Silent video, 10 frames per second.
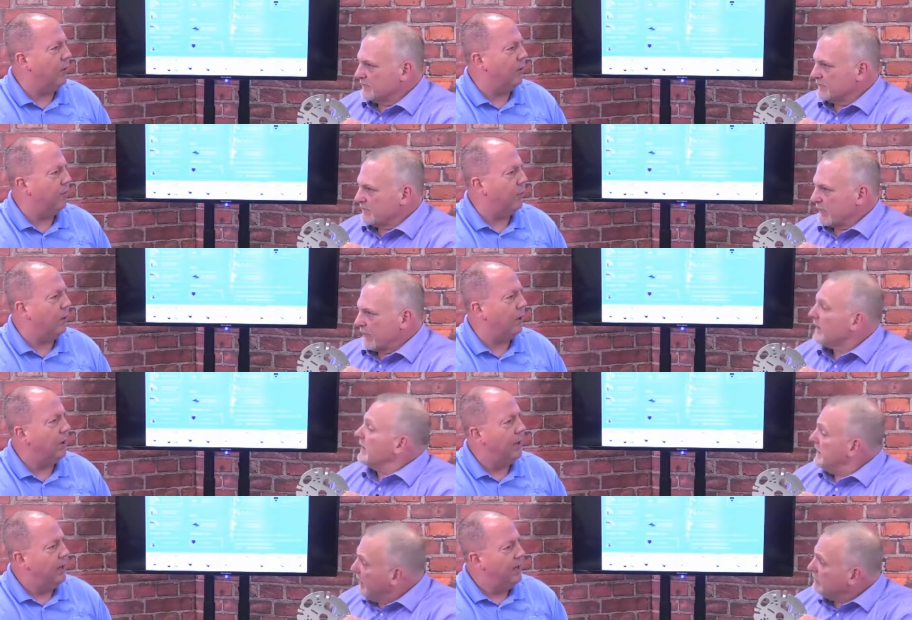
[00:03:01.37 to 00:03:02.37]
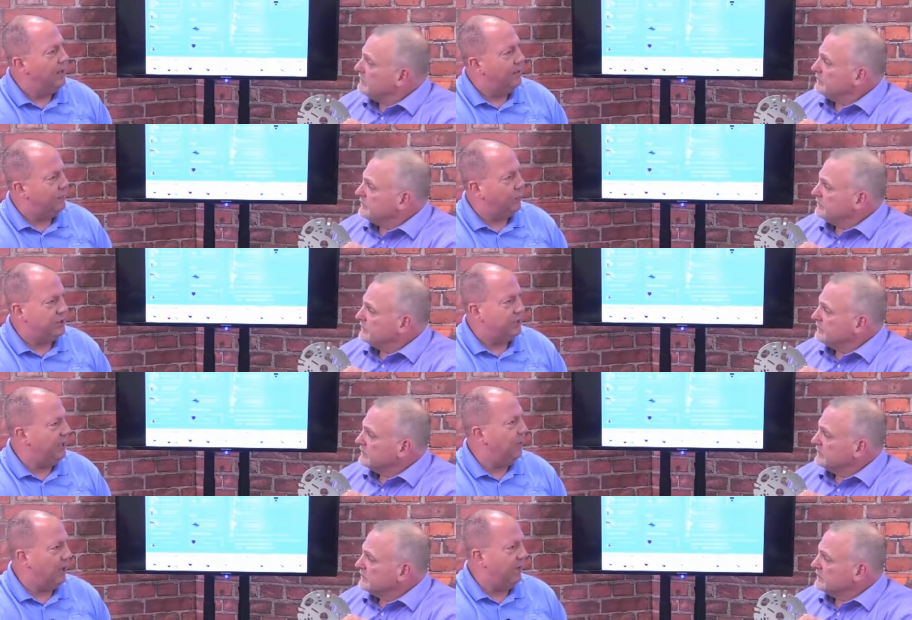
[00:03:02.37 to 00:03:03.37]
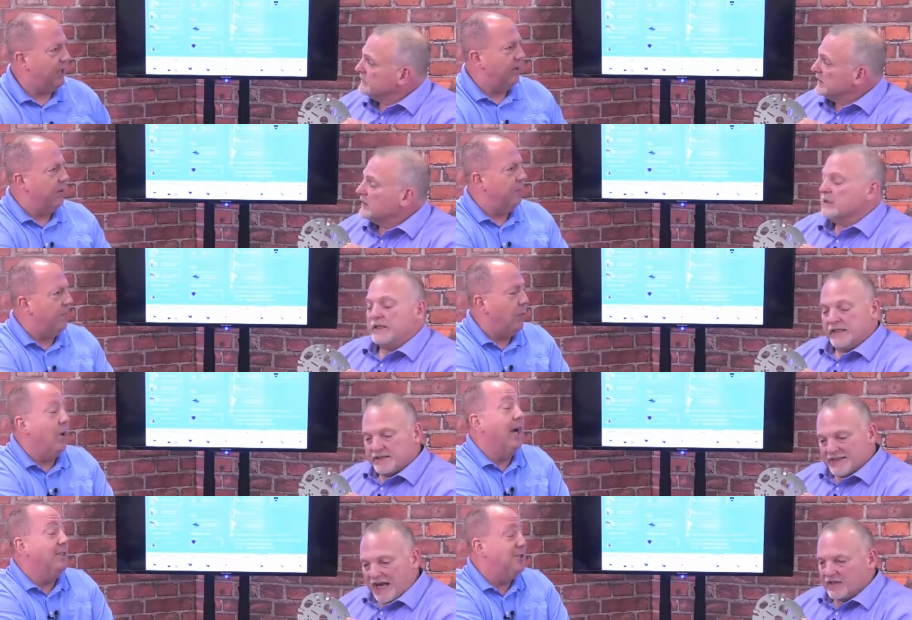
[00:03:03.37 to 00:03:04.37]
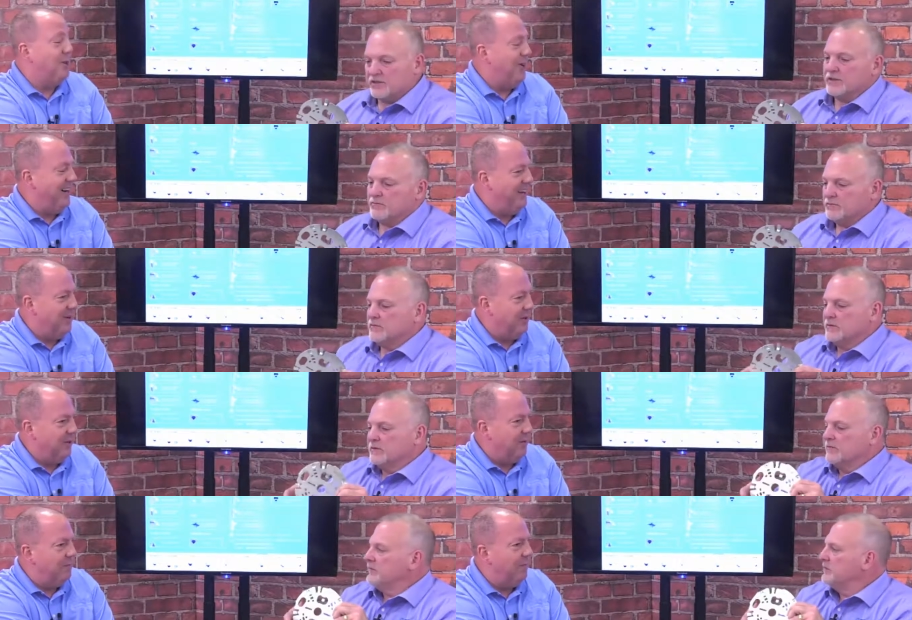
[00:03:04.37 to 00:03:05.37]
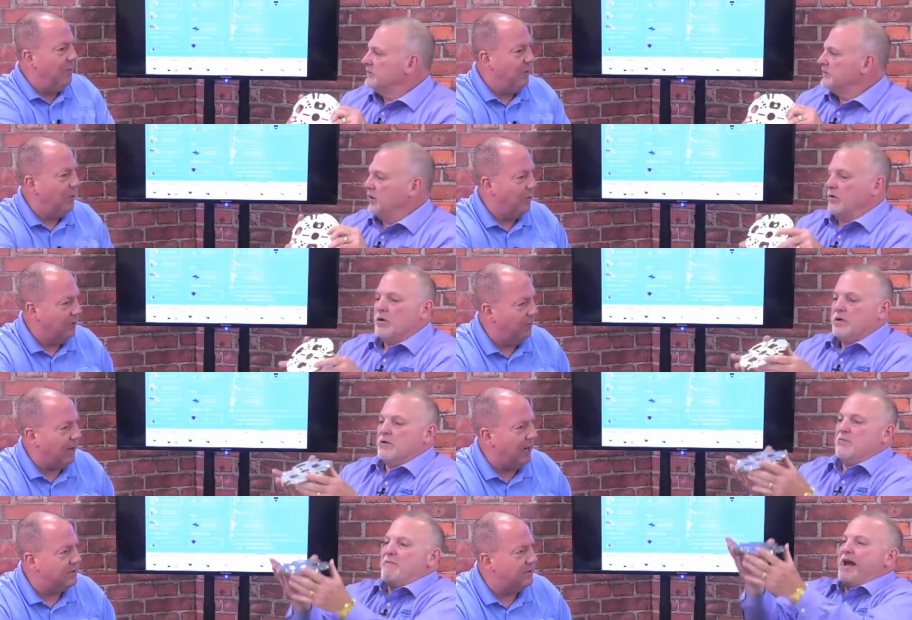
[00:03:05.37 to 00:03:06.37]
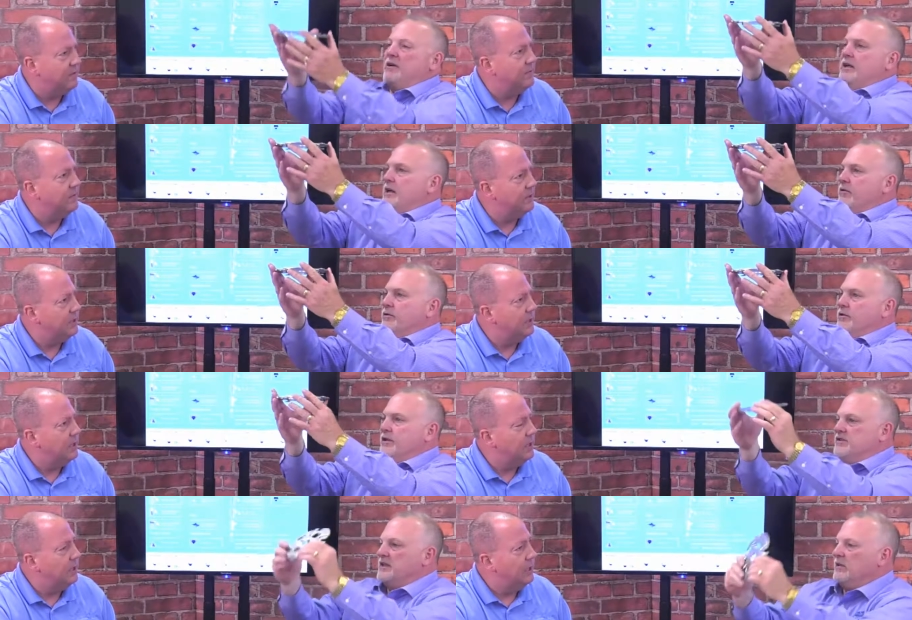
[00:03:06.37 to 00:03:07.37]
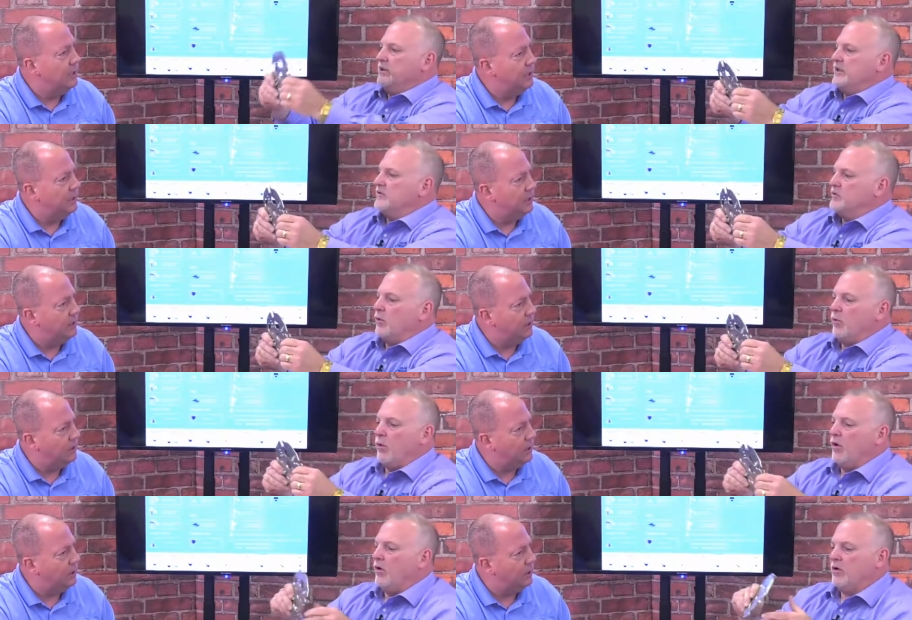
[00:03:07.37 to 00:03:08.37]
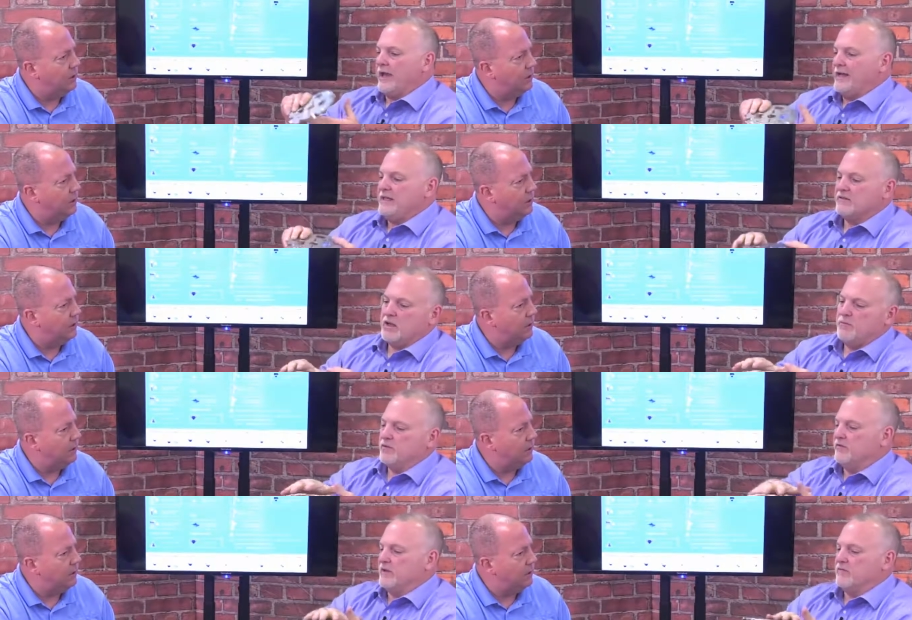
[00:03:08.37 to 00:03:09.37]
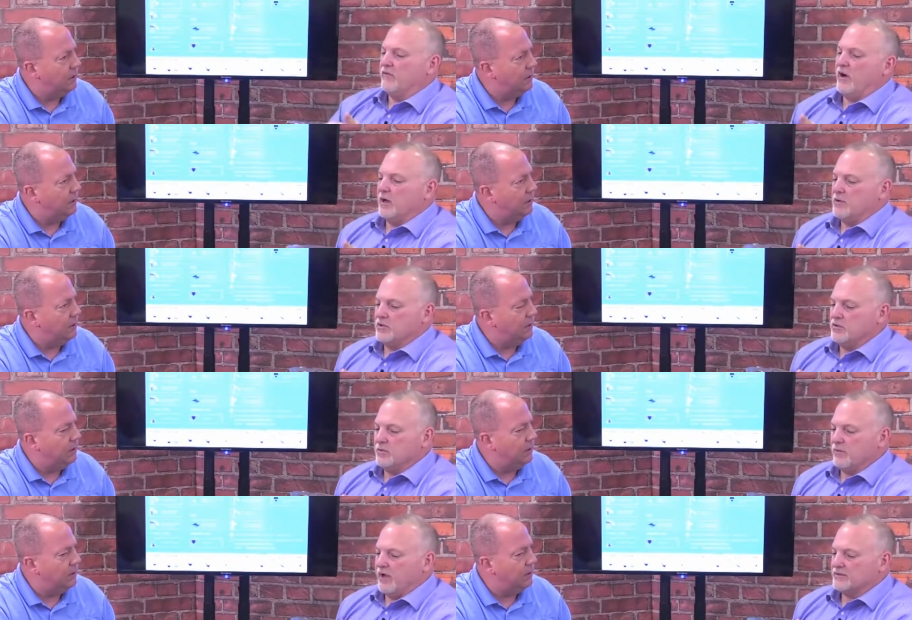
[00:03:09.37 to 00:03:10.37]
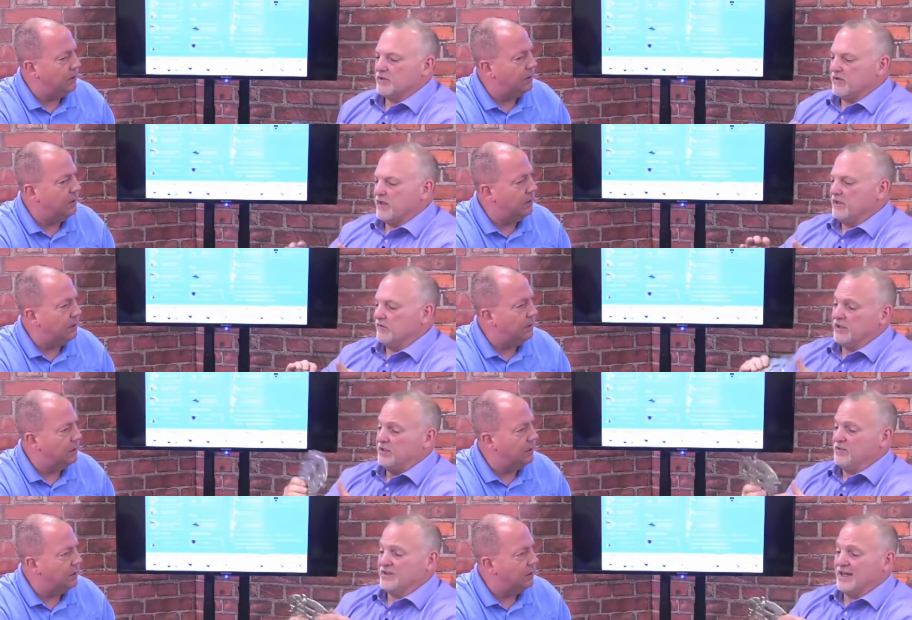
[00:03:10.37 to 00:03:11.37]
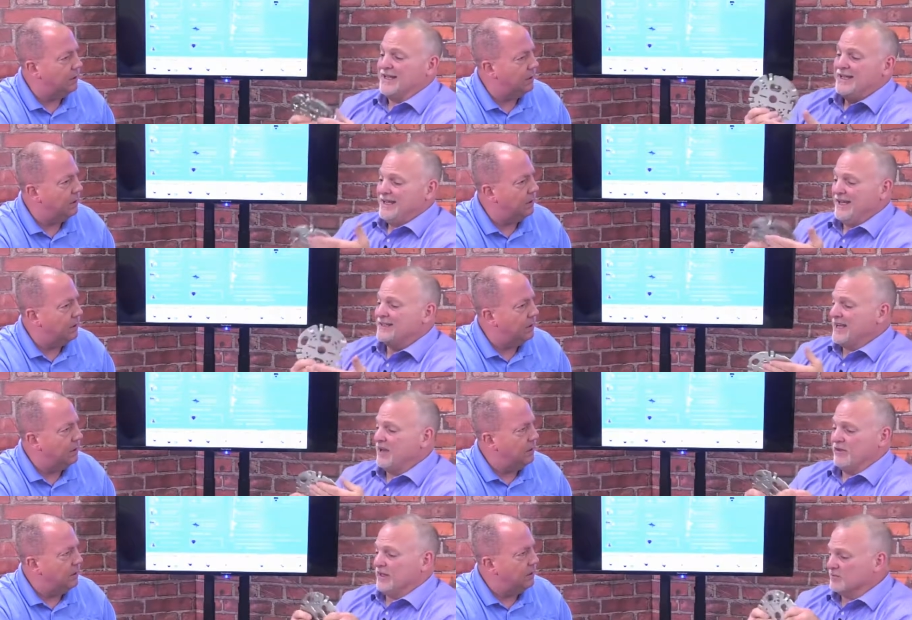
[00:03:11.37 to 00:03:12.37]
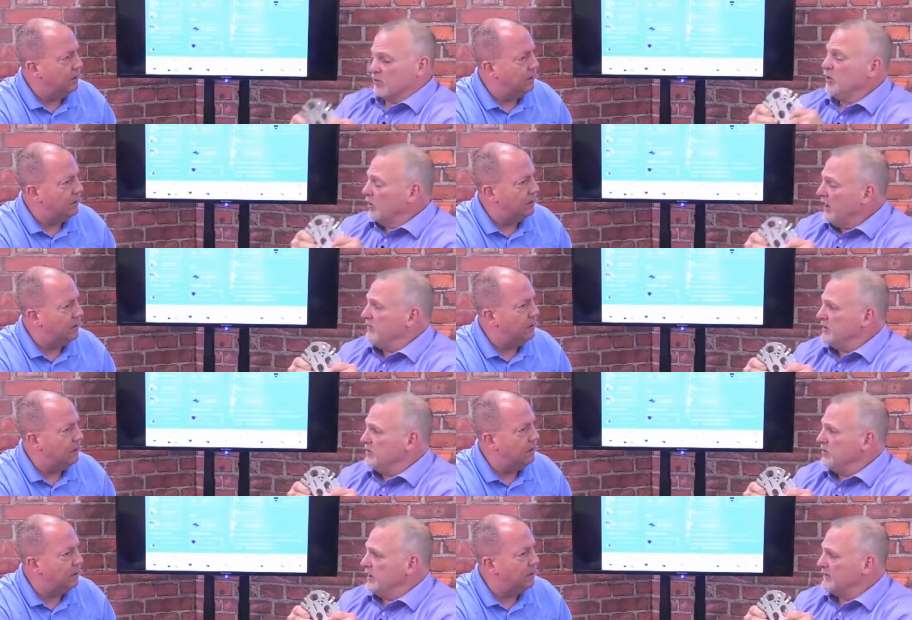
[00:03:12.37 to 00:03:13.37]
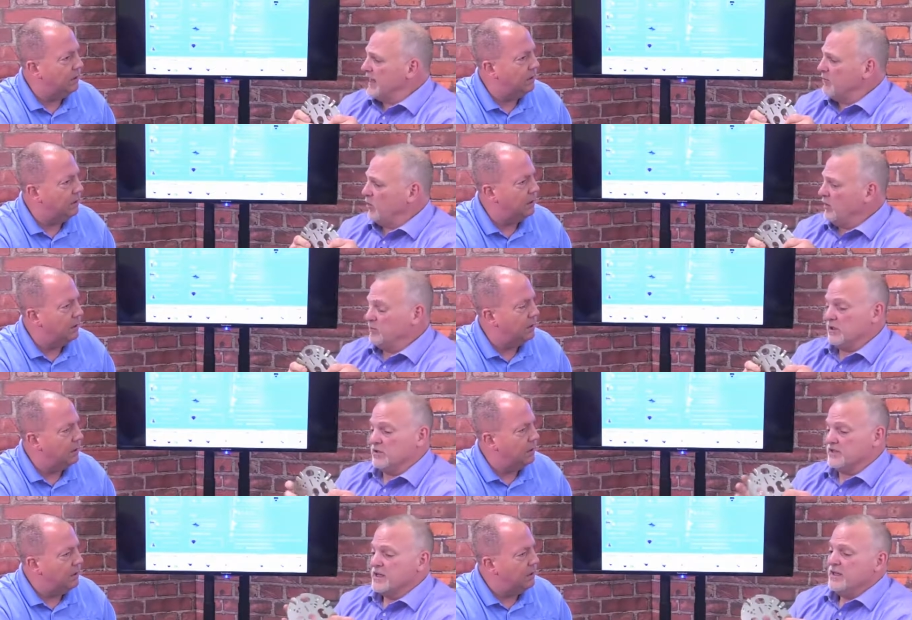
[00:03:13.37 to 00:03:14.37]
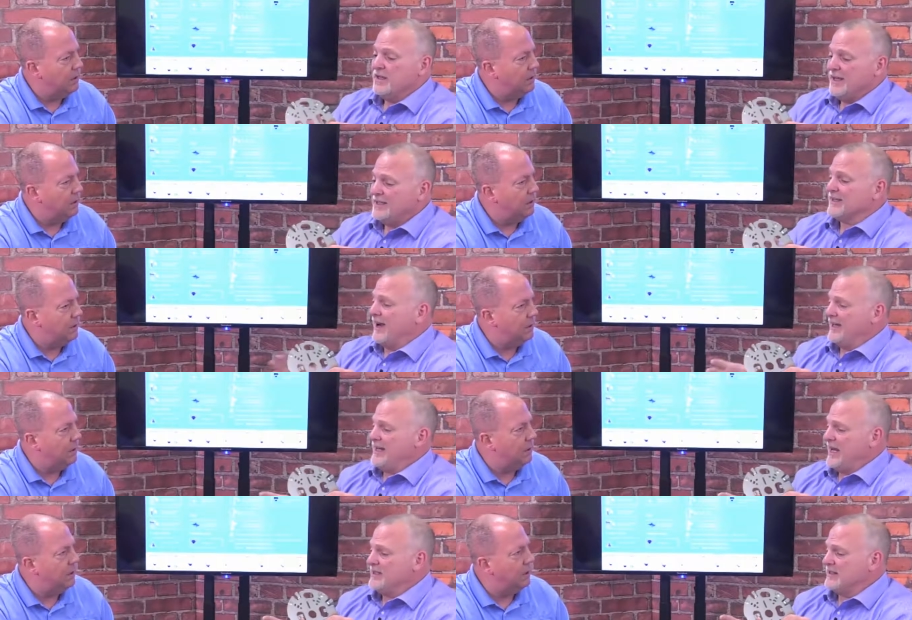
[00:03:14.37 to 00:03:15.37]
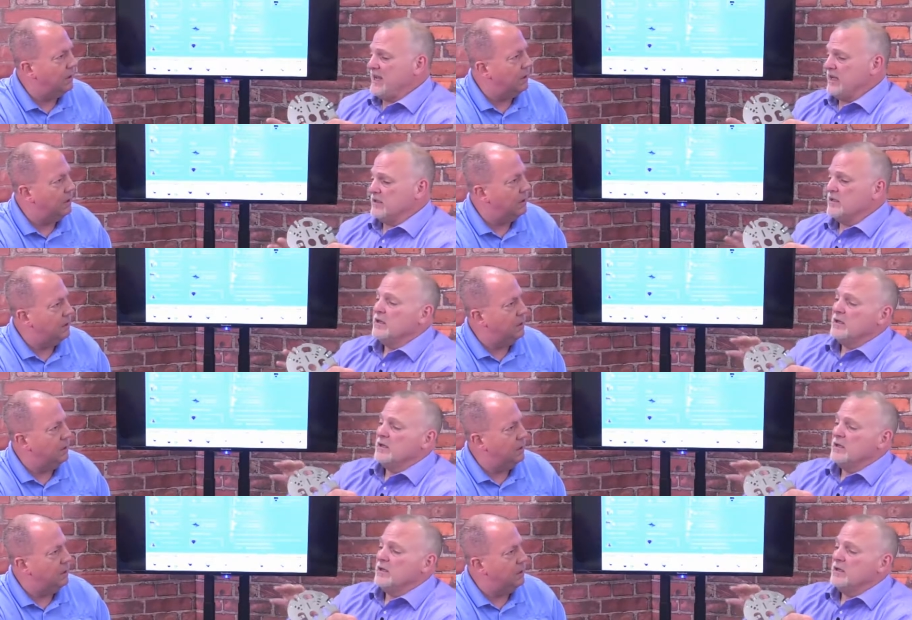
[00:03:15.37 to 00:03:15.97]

Speaker 1: or four. Yep. 4C, whatever the other 4F, exactly. sorry, on the so you're mounting it either to the ceiling, to a wall, any type of environment you can possibly think of. And like you said, it's heavy. It's real heavy duty at that point because it's IK10.